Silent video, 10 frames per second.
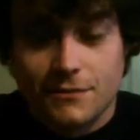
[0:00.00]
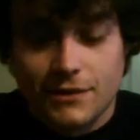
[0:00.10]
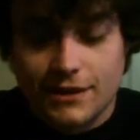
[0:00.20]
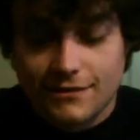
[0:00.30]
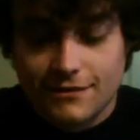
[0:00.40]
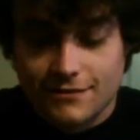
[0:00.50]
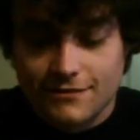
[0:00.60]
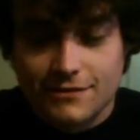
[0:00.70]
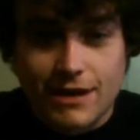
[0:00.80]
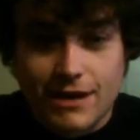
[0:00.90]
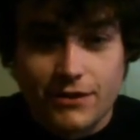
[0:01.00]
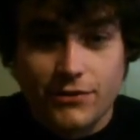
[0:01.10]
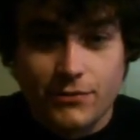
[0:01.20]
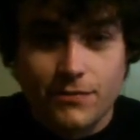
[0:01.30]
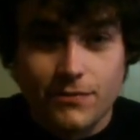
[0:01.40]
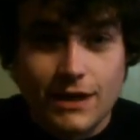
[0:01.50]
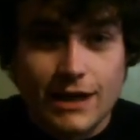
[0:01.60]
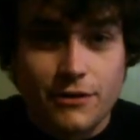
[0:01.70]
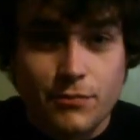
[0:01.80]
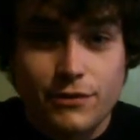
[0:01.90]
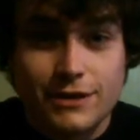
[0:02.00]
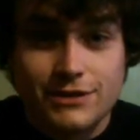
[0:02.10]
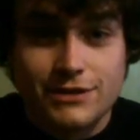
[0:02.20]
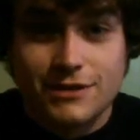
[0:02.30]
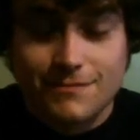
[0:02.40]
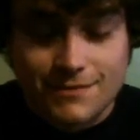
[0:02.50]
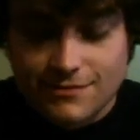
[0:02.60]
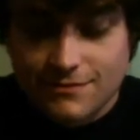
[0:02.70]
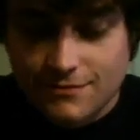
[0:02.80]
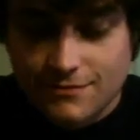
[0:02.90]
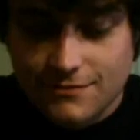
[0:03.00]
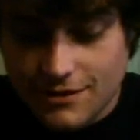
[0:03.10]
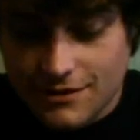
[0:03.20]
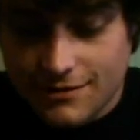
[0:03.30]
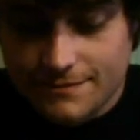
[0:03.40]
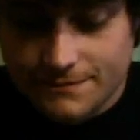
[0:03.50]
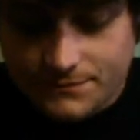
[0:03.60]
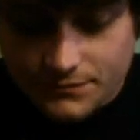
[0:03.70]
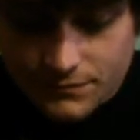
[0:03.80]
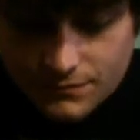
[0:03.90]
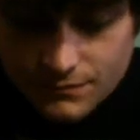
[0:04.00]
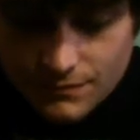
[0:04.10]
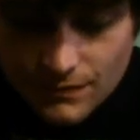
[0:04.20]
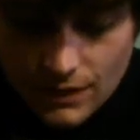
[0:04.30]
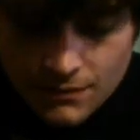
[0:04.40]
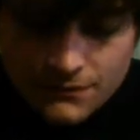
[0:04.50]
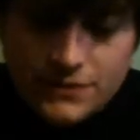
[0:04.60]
Um, first one I got was five dollars though on Blu-ray.